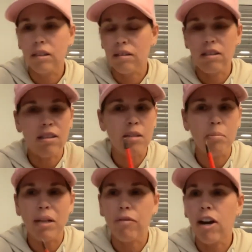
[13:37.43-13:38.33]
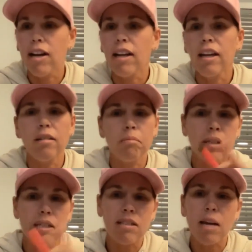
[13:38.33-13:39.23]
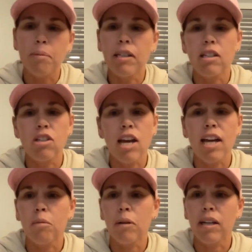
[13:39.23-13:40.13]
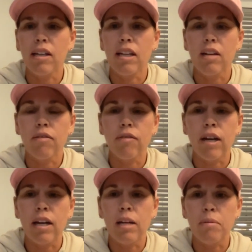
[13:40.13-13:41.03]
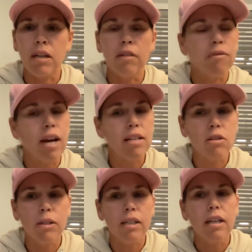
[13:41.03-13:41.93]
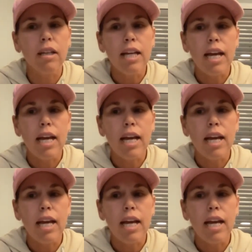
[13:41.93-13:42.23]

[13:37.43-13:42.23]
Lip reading: this next Black Friday, please type it in the chat and we can give some advice to it.